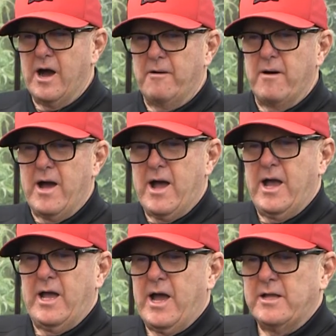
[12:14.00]
Um,
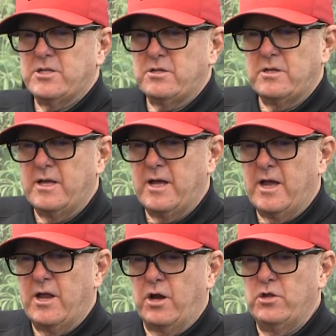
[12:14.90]

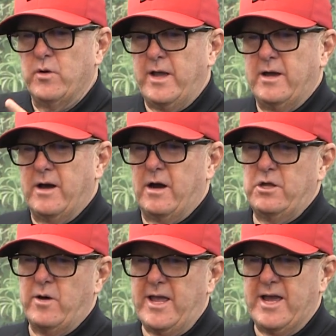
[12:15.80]
are you
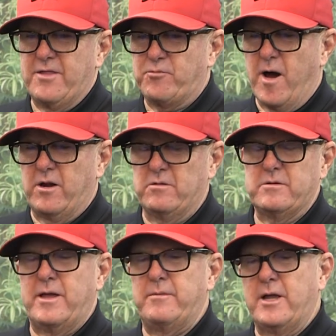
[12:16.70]
a hand
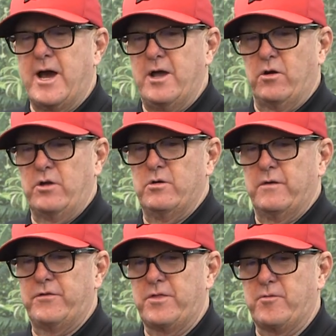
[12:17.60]
throttle guy or are you a
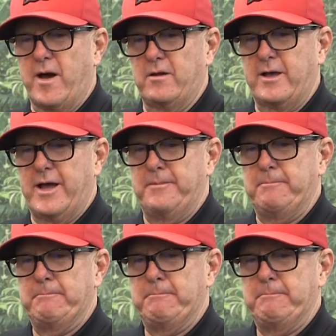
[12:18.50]
foot throttle guy?